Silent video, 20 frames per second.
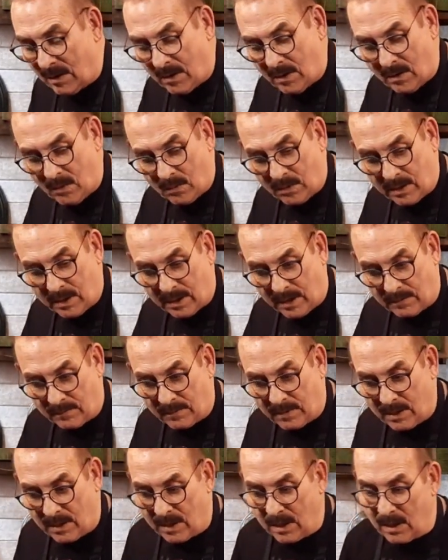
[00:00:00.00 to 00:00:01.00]
Okay,
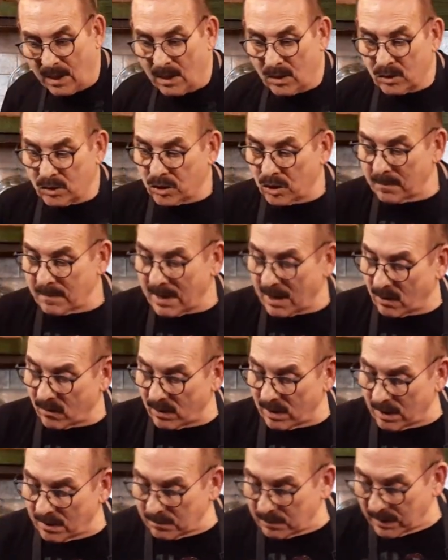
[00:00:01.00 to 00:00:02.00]
to my
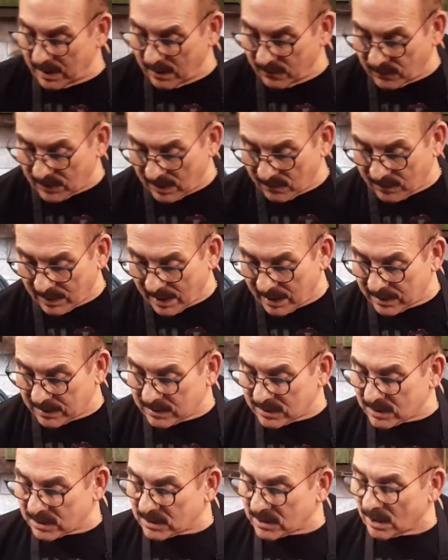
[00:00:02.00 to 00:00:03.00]
ground beef, I've got
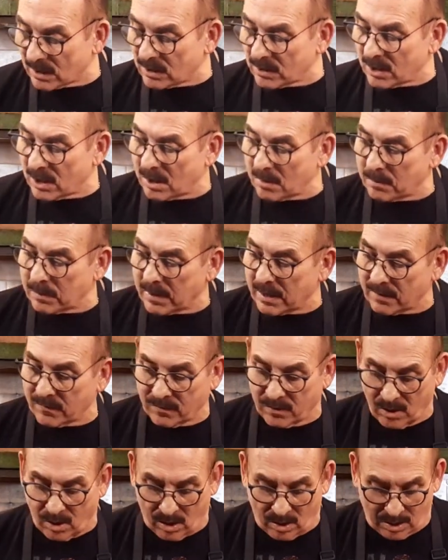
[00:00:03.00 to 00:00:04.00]
just a little bit
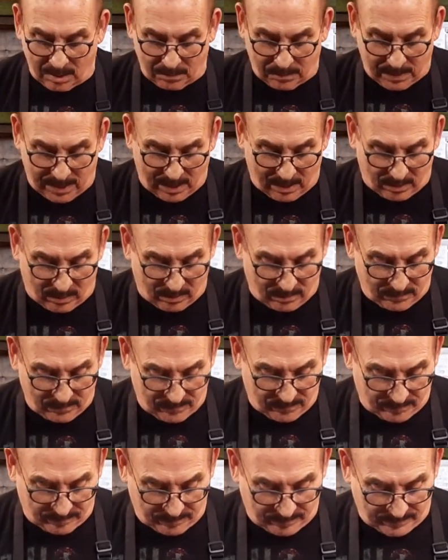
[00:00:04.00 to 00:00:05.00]
of garlic powder
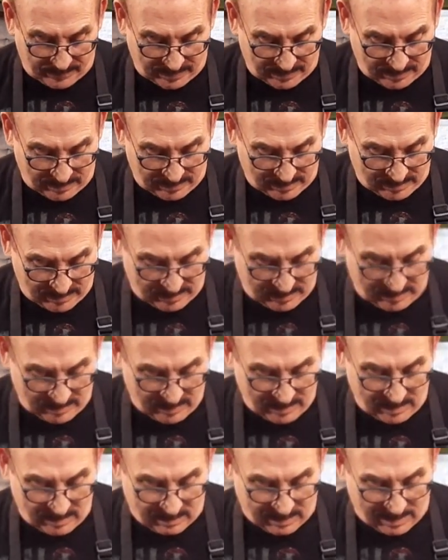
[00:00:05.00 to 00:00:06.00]

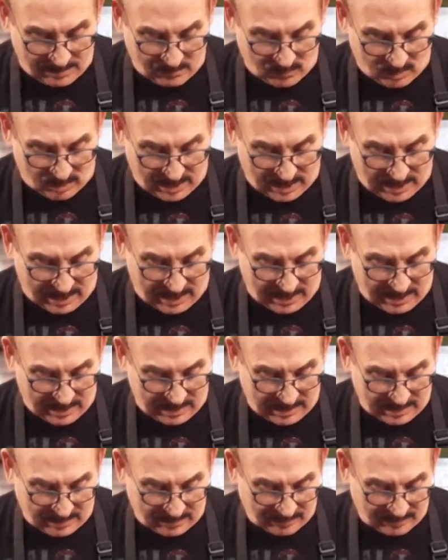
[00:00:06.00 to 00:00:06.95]
that I'm going to add.